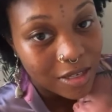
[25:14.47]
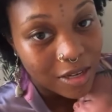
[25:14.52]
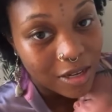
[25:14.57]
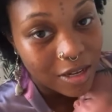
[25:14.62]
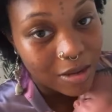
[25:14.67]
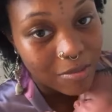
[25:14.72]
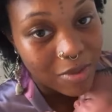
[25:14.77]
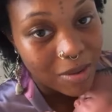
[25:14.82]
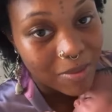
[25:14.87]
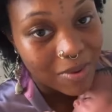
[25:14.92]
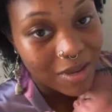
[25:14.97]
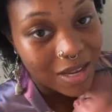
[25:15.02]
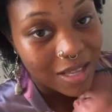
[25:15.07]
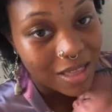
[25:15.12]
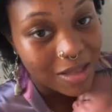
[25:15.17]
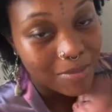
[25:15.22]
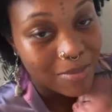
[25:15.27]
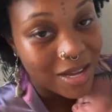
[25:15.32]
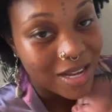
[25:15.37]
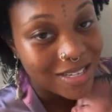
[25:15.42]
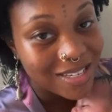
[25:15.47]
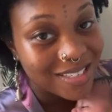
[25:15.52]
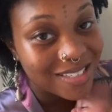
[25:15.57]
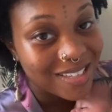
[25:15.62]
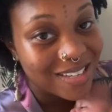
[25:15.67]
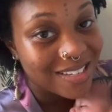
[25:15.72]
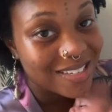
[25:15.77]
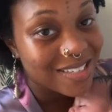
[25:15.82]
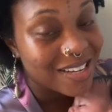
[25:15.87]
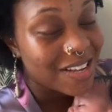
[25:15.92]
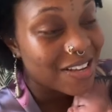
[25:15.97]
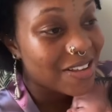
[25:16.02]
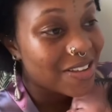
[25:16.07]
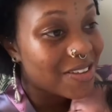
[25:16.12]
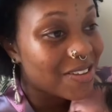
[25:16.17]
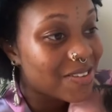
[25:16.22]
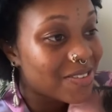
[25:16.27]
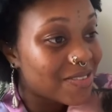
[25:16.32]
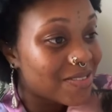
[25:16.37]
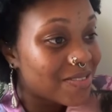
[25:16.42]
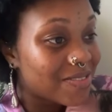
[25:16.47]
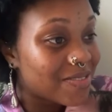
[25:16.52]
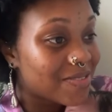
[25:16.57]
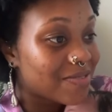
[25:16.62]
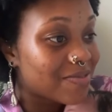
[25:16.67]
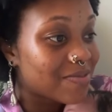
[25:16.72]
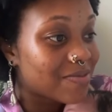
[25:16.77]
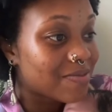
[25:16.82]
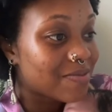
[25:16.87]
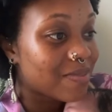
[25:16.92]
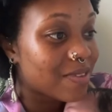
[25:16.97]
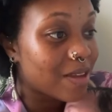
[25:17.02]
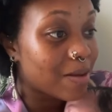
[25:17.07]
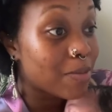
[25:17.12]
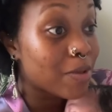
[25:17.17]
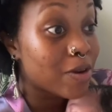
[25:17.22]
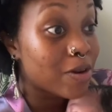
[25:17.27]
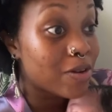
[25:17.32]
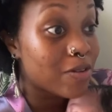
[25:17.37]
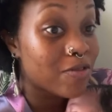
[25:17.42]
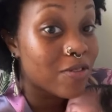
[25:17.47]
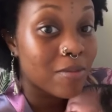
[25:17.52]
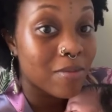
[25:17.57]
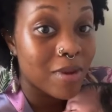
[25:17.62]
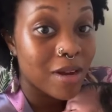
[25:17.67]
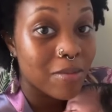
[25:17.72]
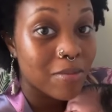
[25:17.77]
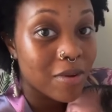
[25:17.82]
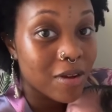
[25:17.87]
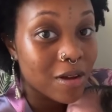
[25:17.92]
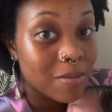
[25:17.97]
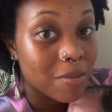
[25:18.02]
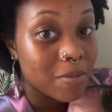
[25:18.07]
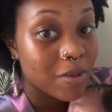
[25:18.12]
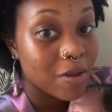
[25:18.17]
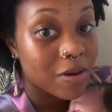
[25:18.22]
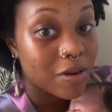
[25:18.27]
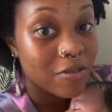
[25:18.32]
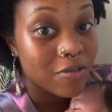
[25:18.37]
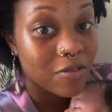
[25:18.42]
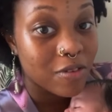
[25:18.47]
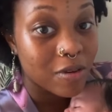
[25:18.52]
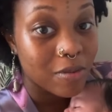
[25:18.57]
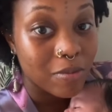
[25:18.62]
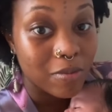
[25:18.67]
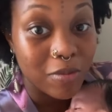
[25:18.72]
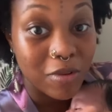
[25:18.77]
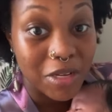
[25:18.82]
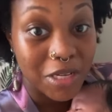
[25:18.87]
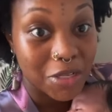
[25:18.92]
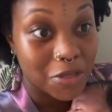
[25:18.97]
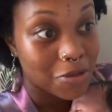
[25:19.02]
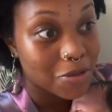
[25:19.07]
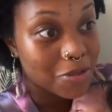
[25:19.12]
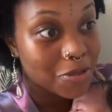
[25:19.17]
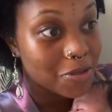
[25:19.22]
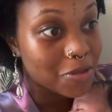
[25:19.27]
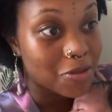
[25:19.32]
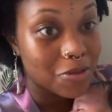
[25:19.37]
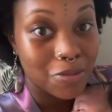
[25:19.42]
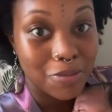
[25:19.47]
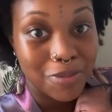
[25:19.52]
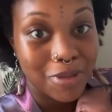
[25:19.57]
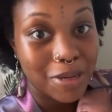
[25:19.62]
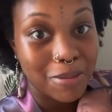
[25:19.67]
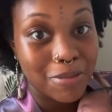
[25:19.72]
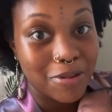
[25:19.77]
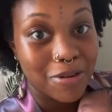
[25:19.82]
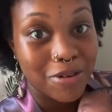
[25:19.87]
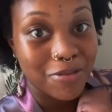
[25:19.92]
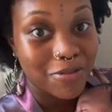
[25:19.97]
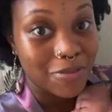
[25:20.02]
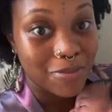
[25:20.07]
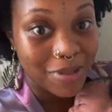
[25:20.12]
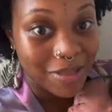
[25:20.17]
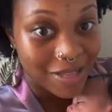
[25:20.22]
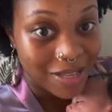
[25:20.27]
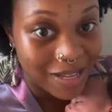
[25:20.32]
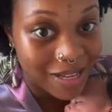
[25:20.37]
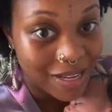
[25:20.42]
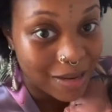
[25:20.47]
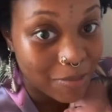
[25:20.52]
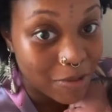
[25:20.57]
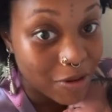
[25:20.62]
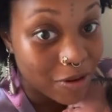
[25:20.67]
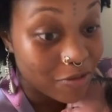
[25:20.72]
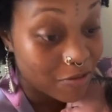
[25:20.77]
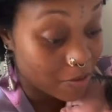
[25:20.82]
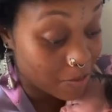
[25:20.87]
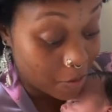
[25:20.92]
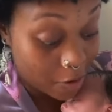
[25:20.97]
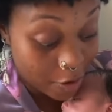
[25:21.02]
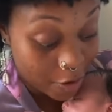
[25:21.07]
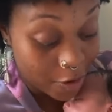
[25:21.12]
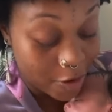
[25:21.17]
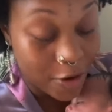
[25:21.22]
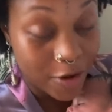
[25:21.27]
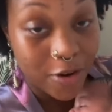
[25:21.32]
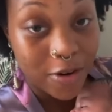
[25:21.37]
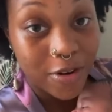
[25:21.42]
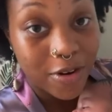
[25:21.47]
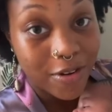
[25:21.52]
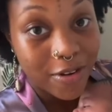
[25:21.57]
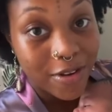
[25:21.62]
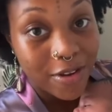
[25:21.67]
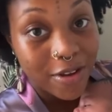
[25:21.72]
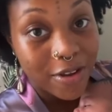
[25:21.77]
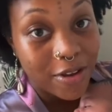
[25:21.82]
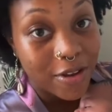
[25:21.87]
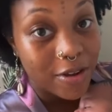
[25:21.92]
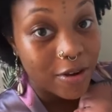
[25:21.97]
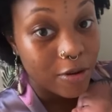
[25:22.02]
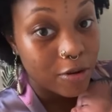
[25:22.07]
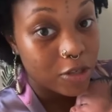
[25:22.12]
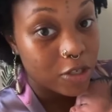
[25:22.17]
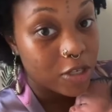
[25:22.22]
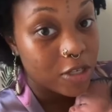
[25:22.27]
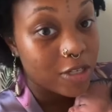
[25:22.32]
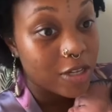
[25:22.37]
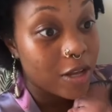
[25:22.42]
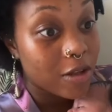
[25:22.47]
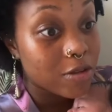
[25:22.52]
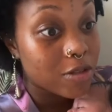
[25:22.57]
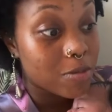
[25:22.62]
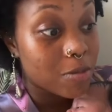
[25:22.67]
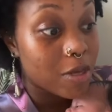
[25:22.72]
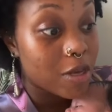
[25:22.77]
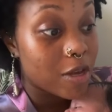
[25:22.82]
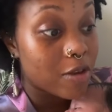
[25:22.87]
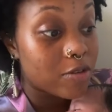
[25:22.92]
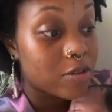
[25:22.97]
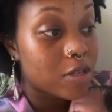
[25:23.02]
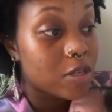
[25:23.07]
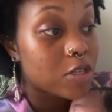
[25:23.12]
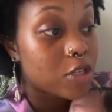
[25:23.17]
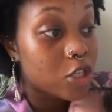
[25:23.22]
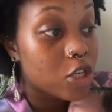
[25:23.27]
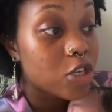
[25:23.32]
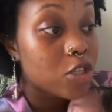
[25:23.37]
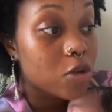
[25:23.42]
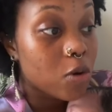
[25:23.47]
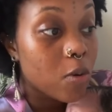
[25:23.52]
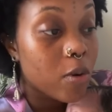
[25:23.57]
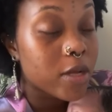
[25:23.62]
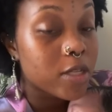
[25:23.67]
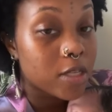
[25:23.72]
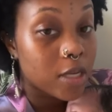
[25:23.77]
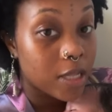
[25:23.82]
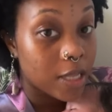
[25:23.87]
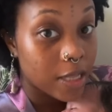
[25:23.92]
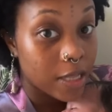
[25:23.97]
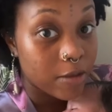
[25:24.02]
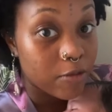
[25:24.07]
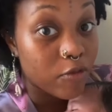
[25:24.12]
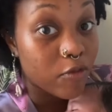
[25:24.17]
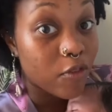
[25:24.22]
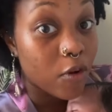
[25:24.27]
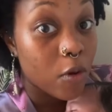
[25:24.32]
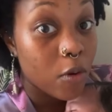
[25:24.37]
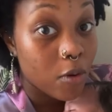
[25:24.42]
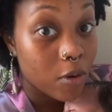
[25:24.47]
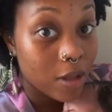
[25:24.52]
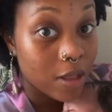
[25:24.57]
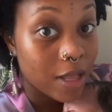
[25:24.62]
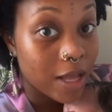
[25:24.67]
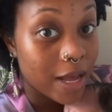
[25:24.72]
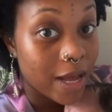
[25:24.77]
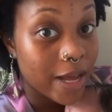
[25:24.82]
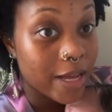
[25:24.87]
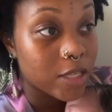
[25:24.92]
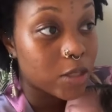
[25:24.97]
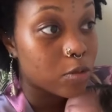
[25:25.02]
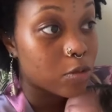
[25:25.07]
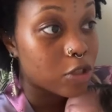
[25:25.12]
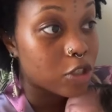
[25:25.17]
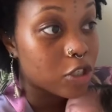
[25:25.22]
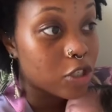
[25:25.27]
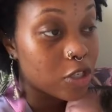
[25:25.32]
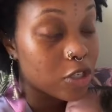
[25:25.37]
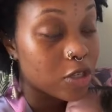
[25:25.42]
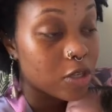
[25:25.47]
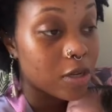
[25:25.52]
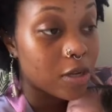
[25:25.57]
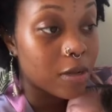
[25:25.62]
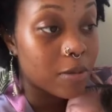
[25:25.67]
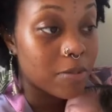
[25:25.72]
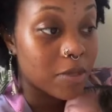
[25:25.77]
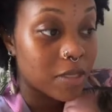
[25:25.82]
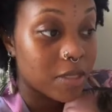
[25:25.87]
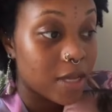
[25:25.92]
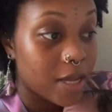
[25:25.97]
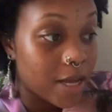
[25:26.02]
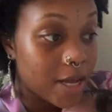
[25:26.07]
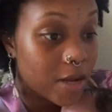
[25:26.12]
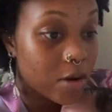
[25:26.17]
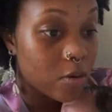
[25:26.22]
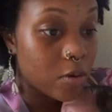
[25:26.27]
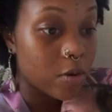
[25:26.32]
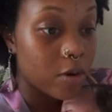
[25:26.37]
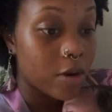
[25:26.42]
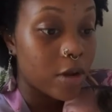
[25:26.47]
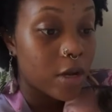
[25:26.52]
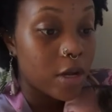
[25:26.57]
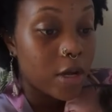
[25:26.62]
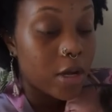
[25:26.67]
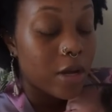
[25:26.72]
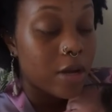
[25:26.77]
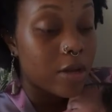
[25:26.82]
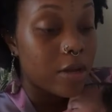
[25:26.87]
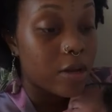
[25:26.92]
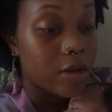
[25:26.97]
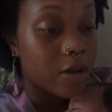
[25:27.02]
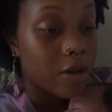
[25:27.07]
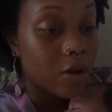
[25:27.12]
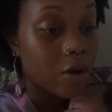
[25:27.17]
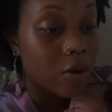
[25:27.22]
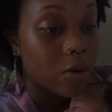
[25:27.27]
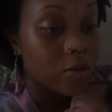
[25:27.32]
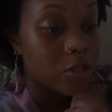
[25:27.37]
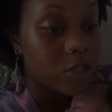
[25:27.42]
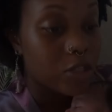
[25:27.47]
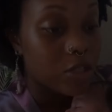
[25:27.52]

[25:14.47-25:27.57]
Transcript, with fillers: Uh, mom got the magic touch. Thank you. I'm learning from my mom. I'm learning from YouTube. I'm learning from a lot. I'm learning from her. You know, she tells me if she she's going to vocalize when she's upset or, you know,